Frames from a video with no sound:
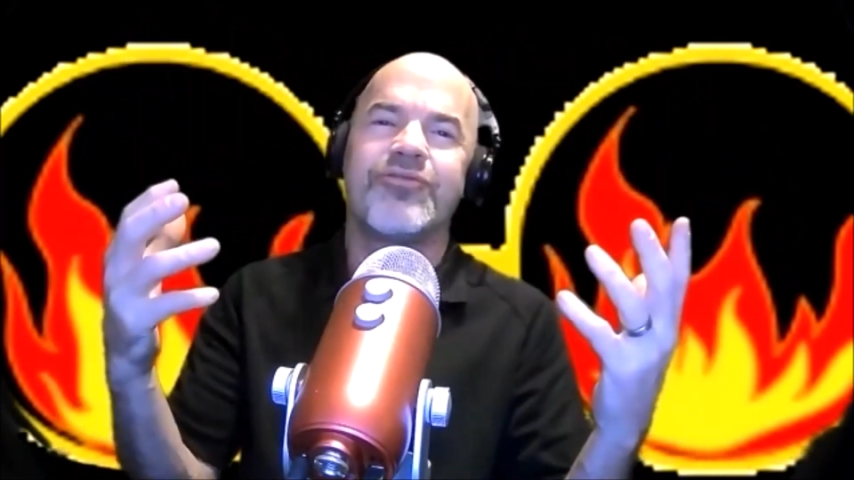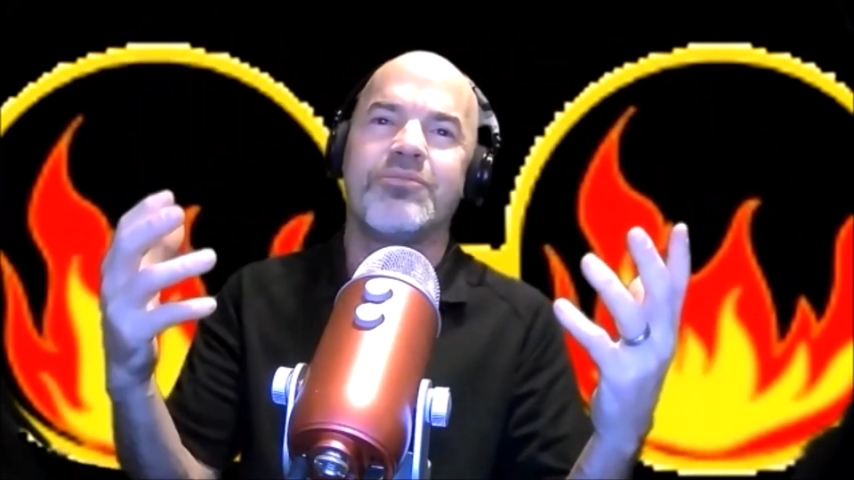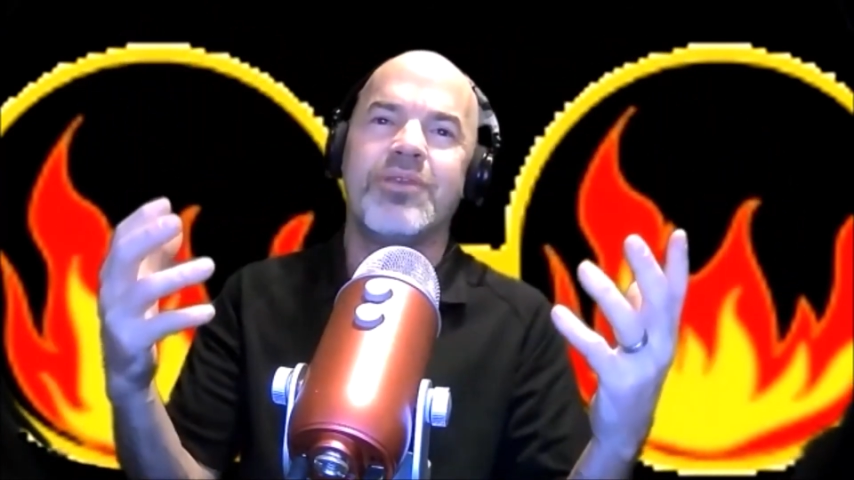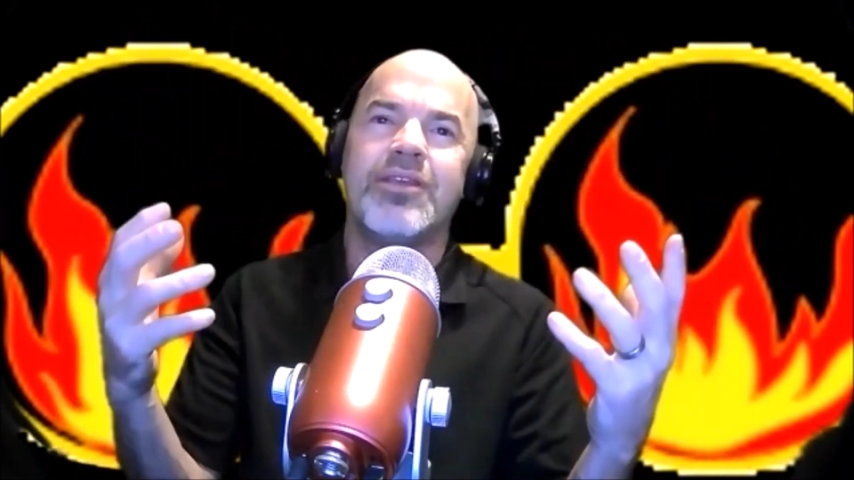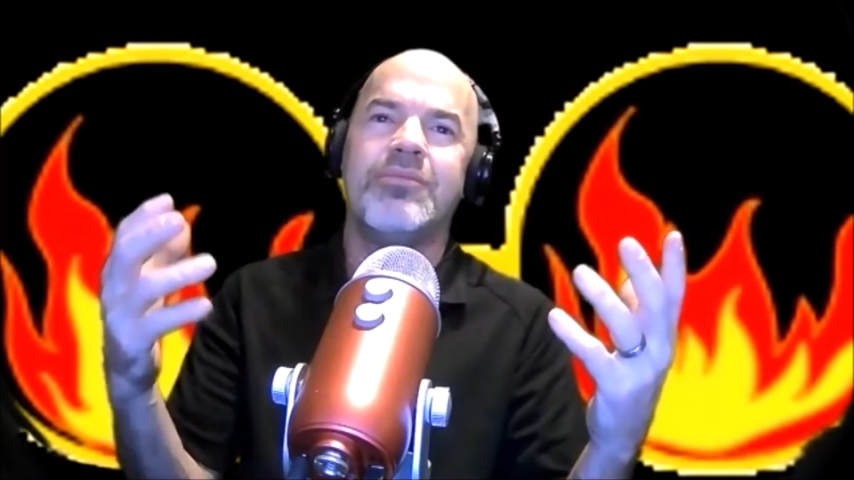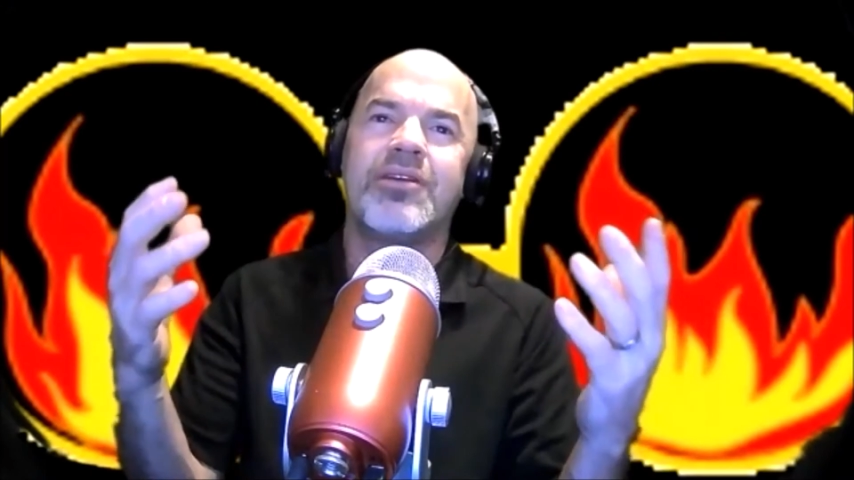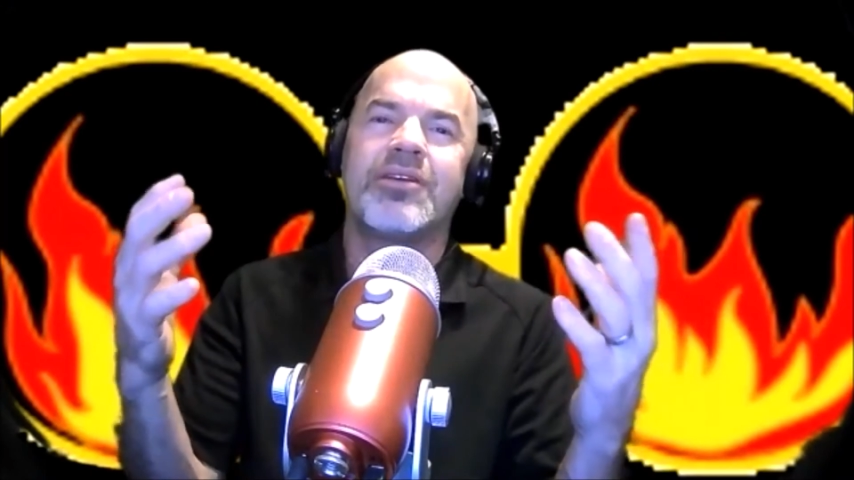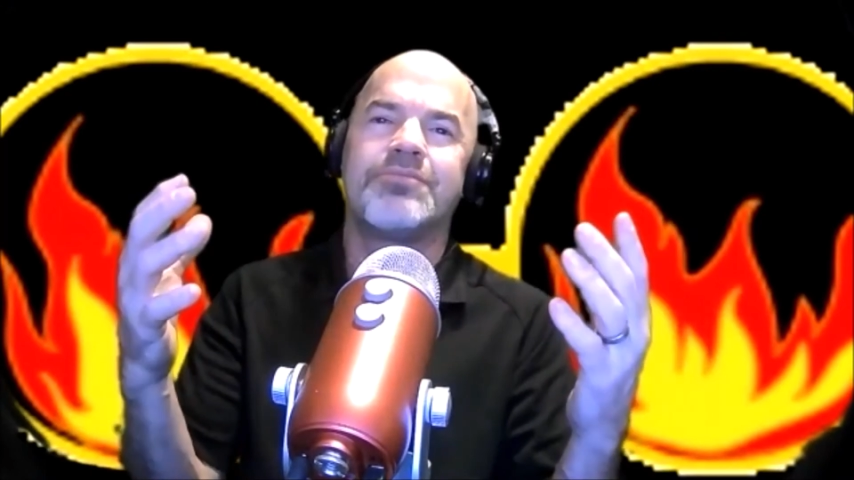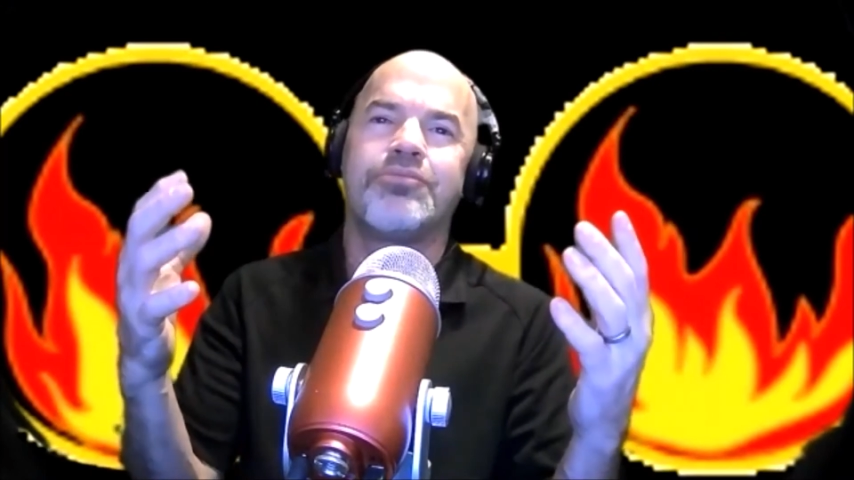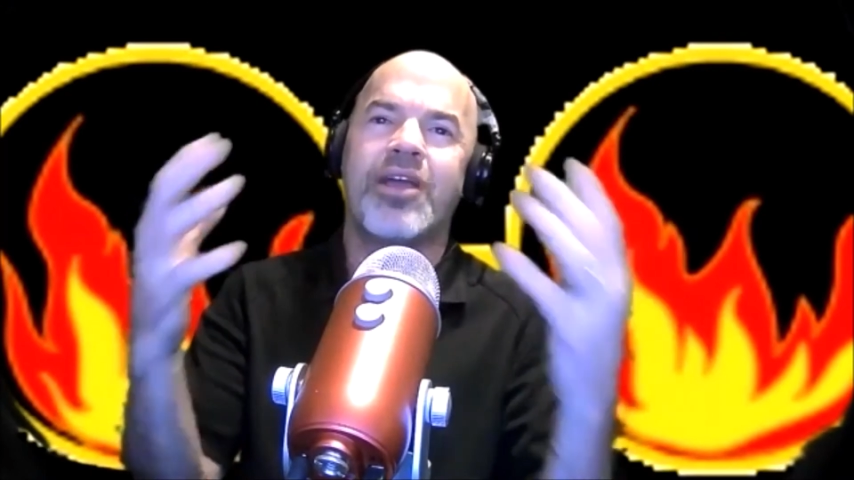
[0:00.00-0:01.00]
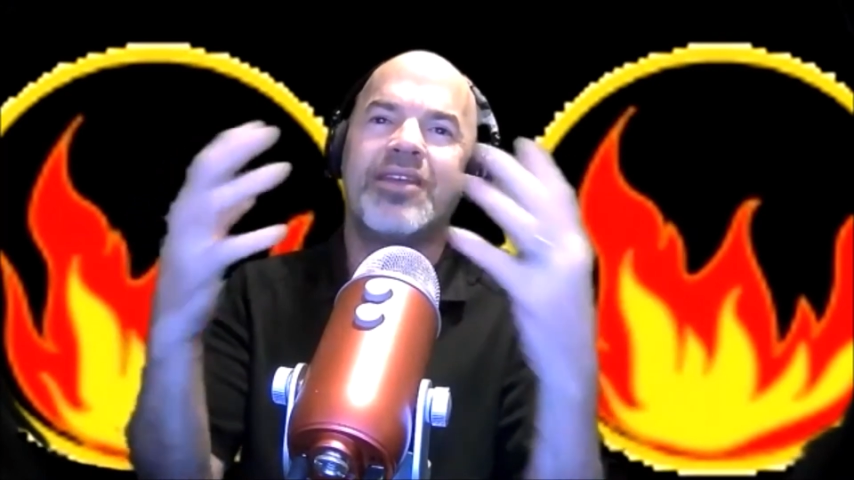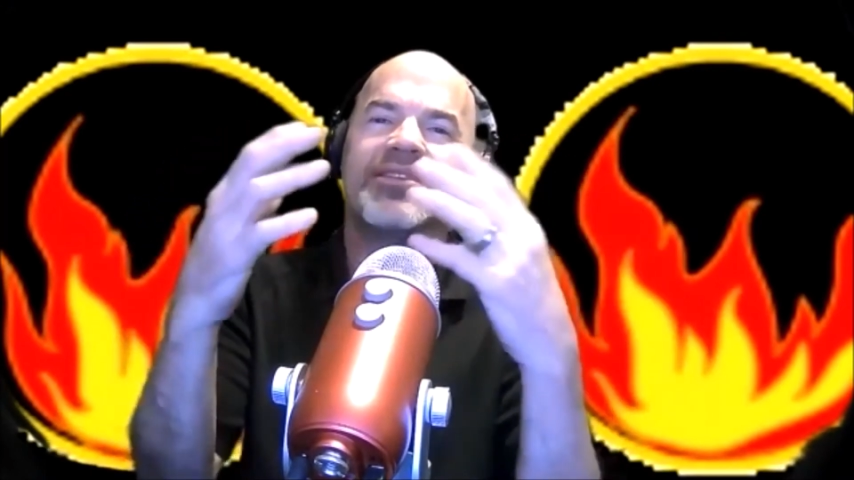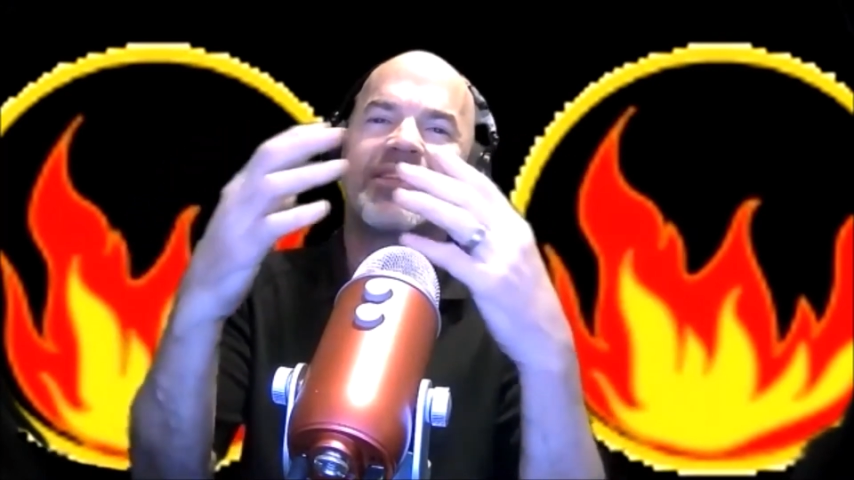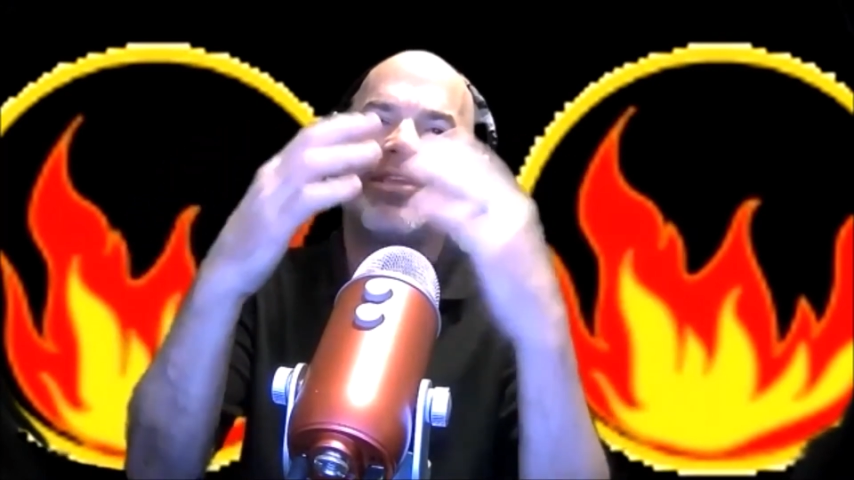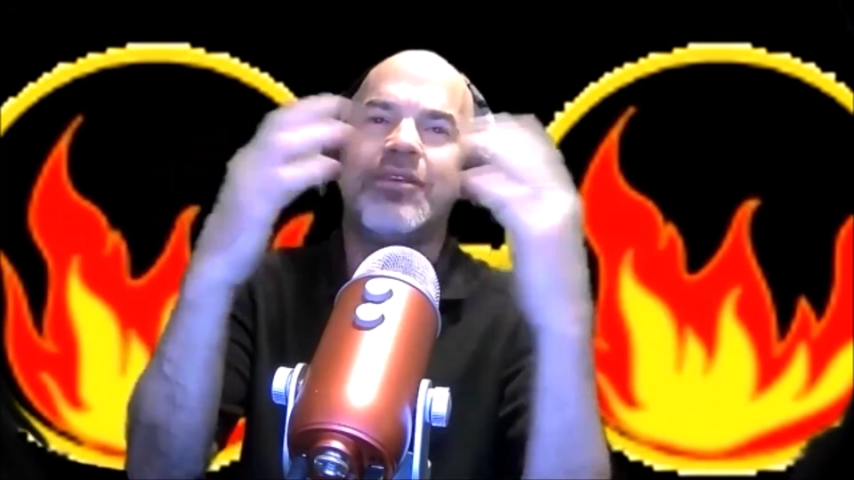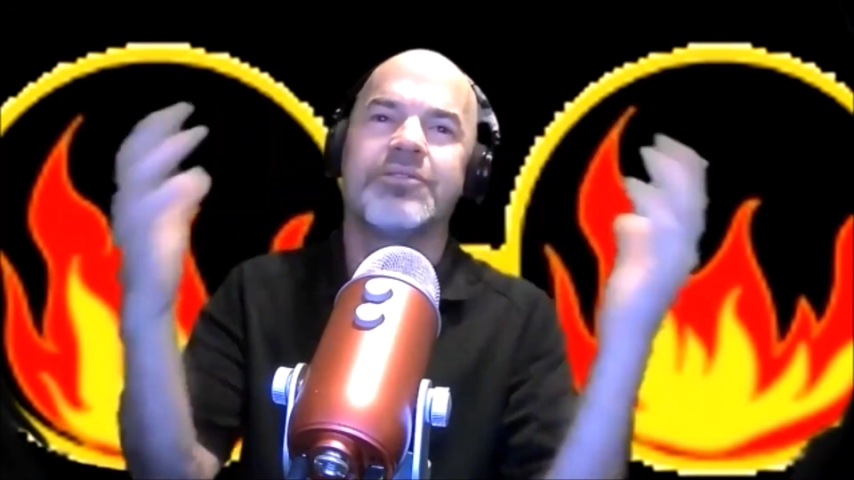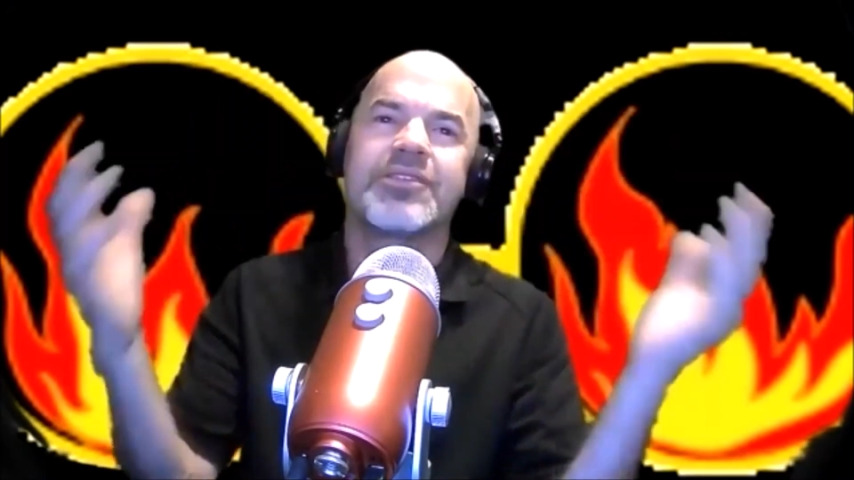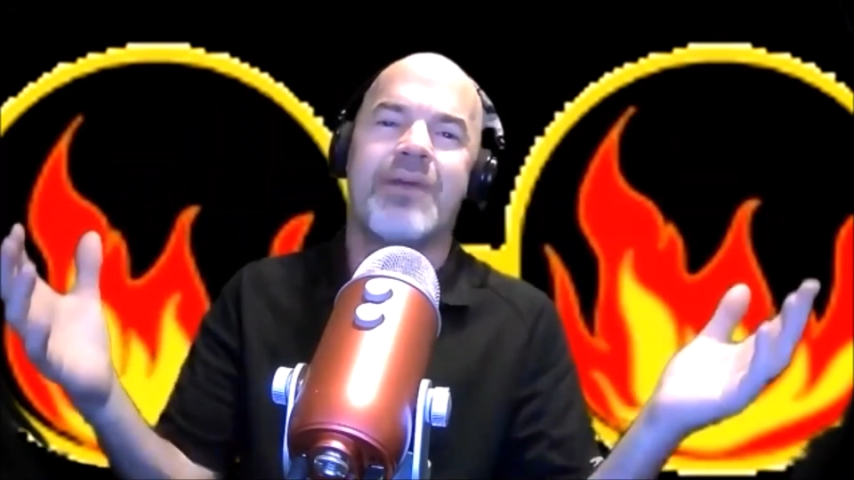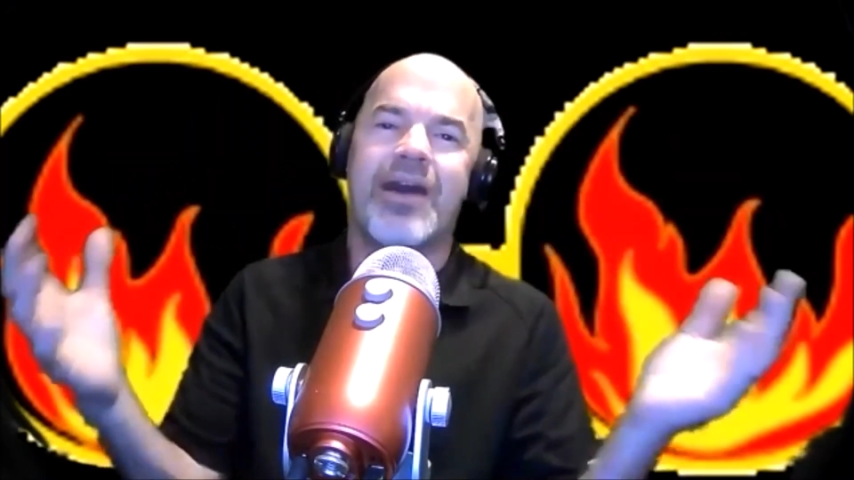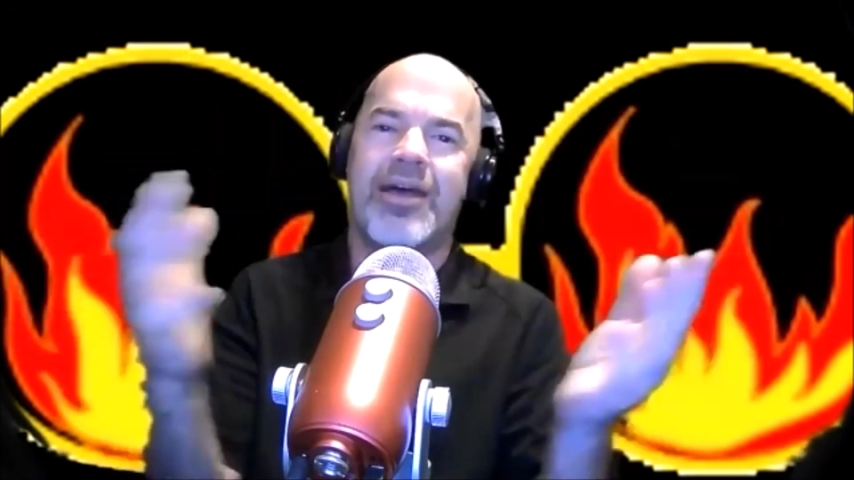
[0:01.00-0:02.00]
for me because brightness
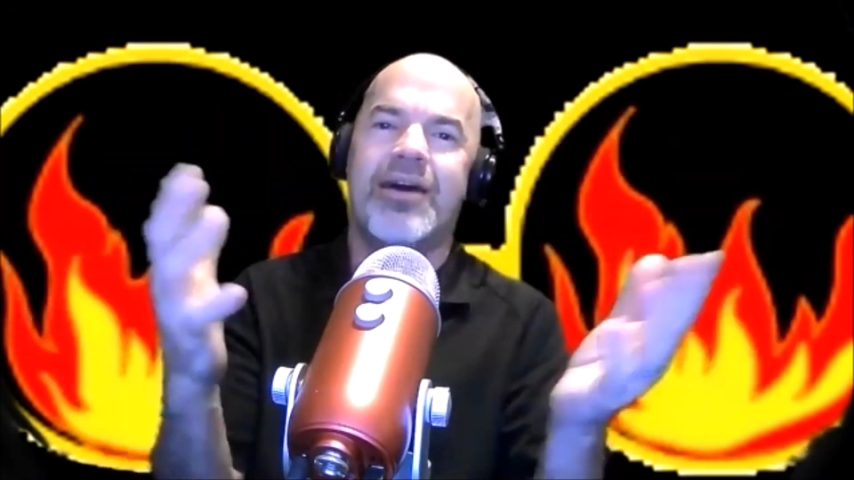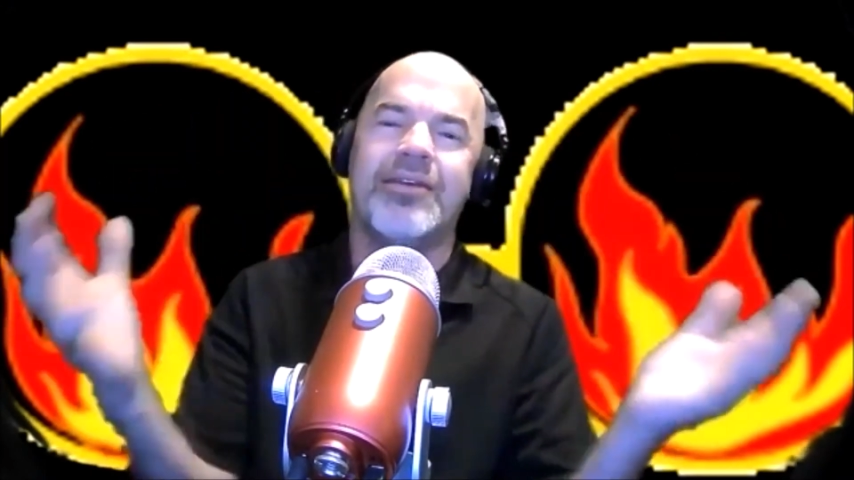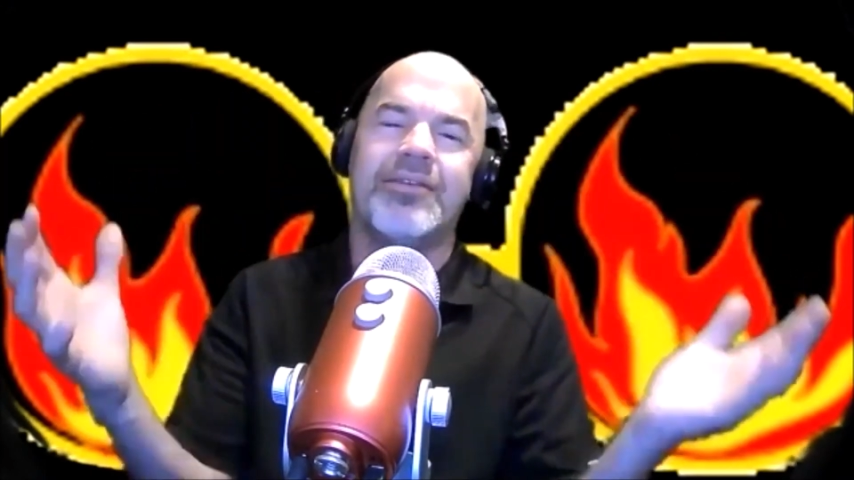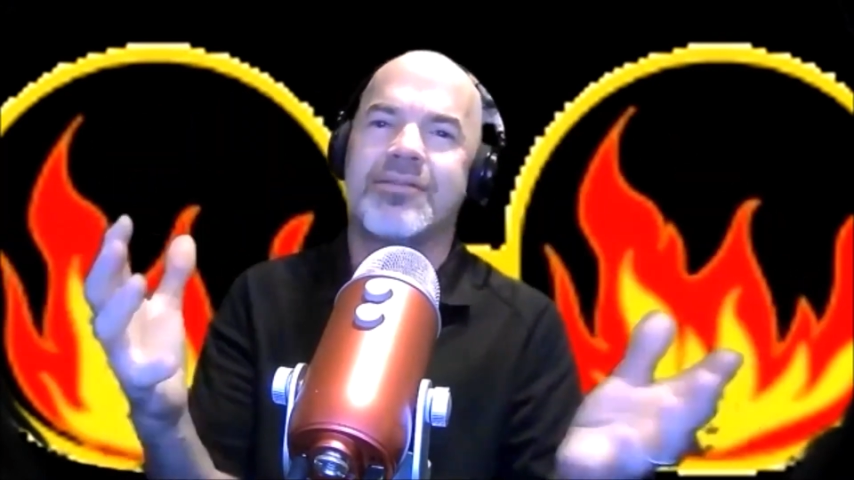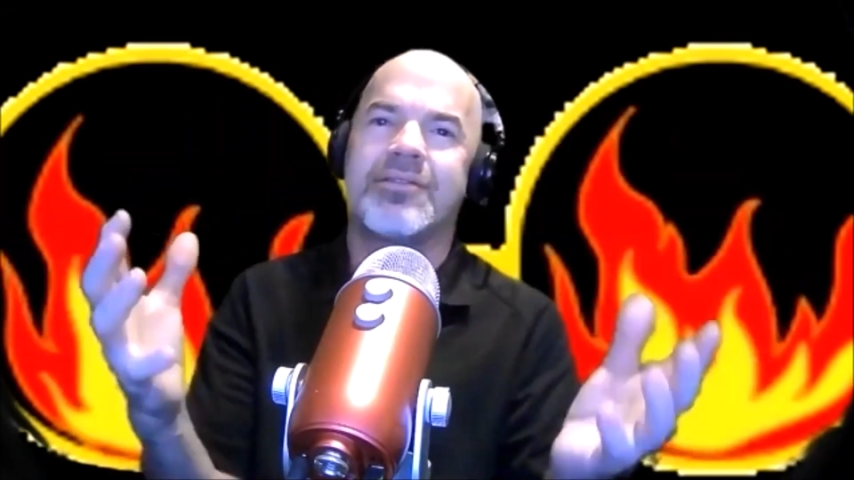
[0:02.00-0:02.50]
kills my eyes.